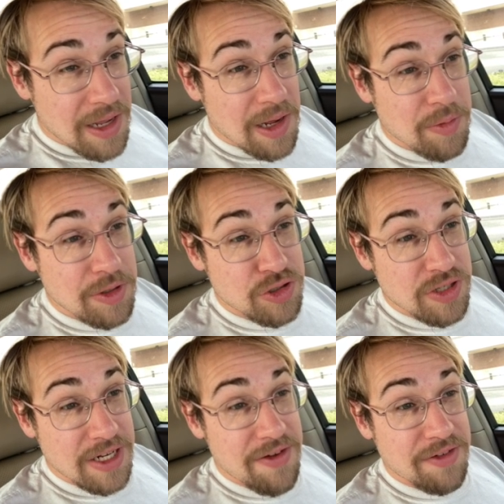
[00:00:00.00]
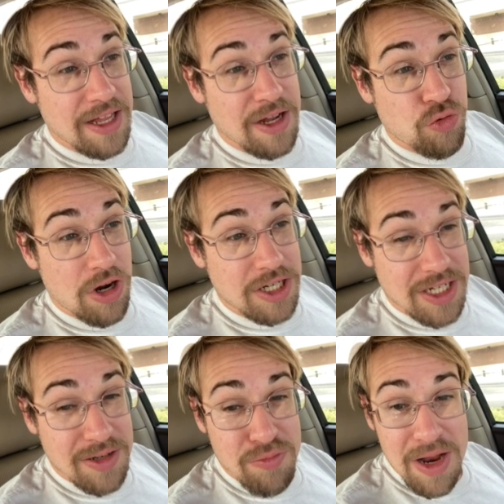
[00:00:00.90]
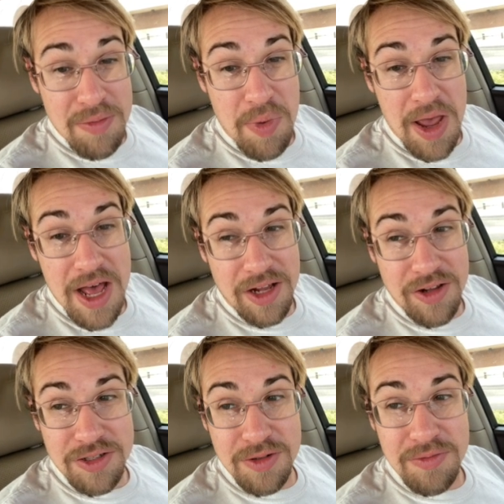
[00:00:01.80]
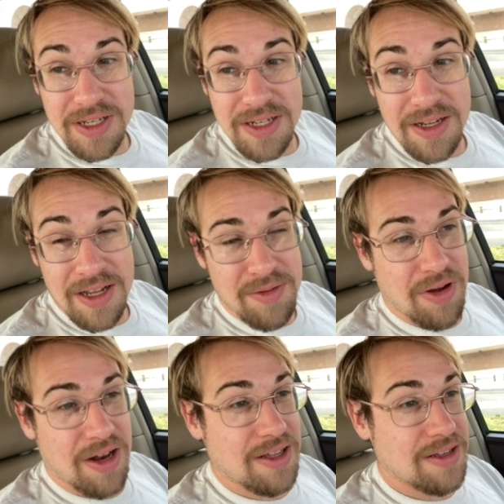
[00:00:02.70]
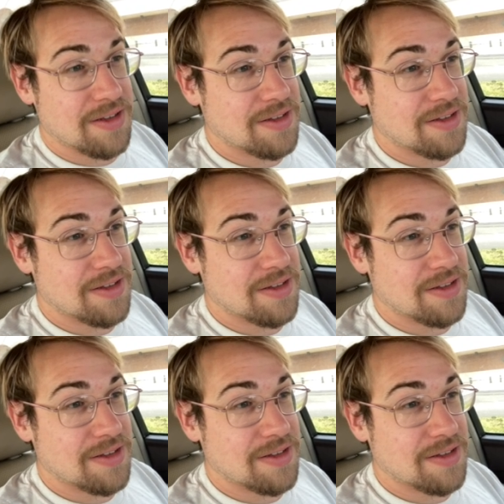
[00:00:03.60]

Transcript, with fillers: I'm interested in having like a Russian pen pal or something. Anybody.